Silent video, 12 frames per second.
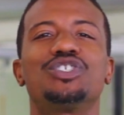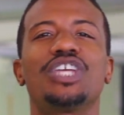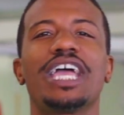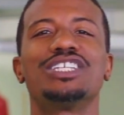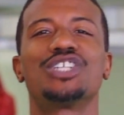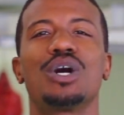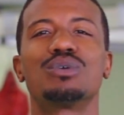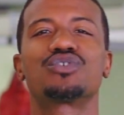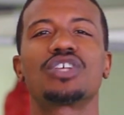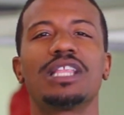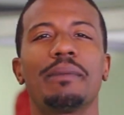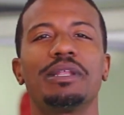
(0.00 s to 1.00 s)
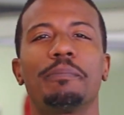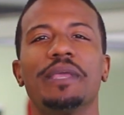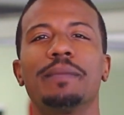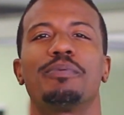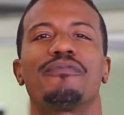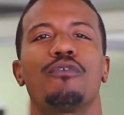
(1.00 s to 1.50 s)
is Jay Jones, Celebrity
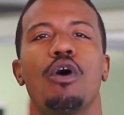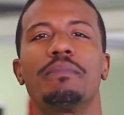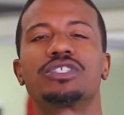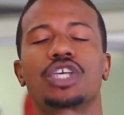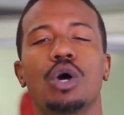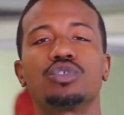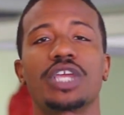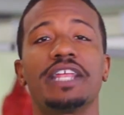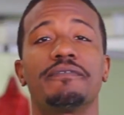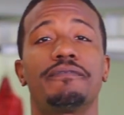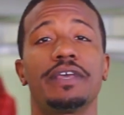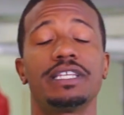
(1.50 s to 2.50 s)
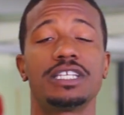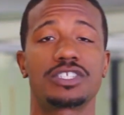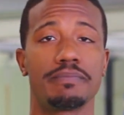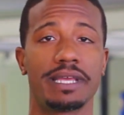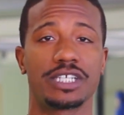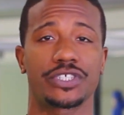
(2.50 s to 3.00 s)
Peak Performance Coach and
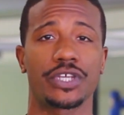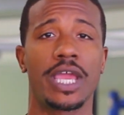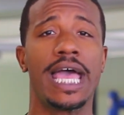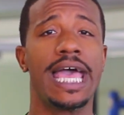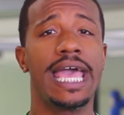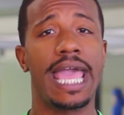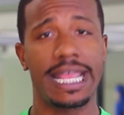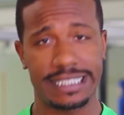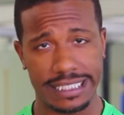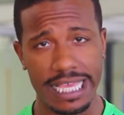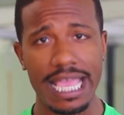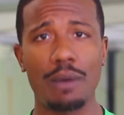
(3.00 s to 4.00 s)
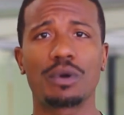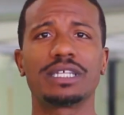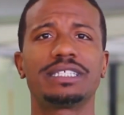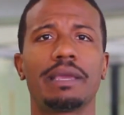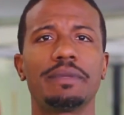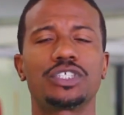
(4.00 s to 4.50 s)
Fitness Minister. And today I want
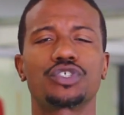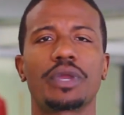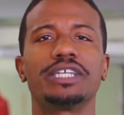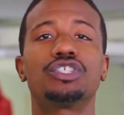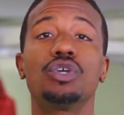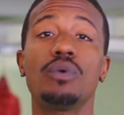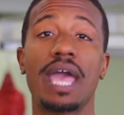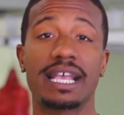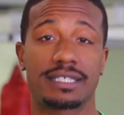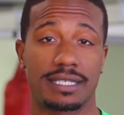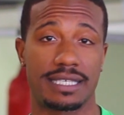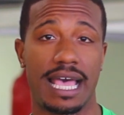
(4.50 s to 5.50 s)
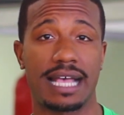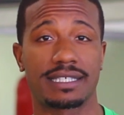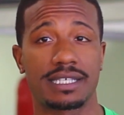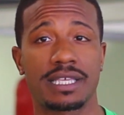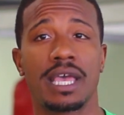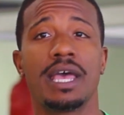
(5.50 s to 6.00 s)
to demonstrate two
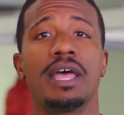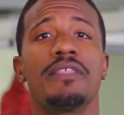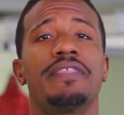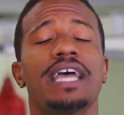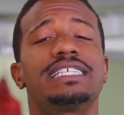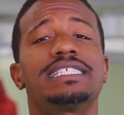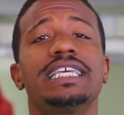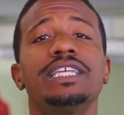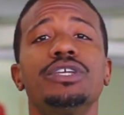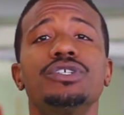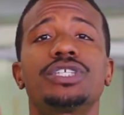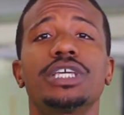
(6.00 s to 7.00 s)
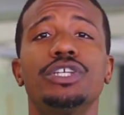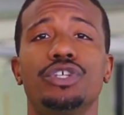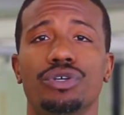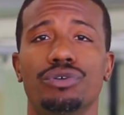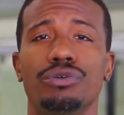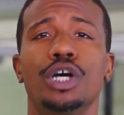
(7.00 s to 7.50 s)
exercises that seniors can
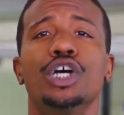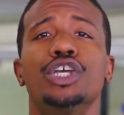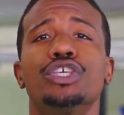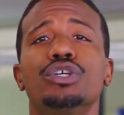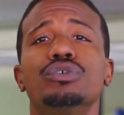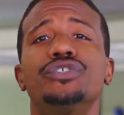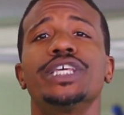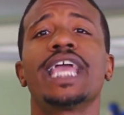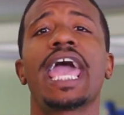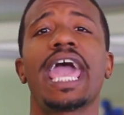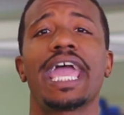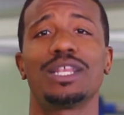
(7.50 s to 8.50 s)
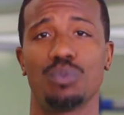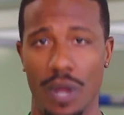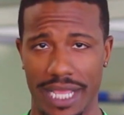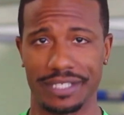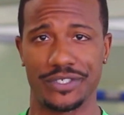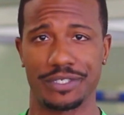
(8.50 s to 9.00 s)
do using hand
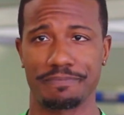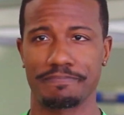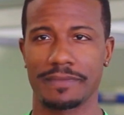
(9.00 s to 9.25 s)
weights.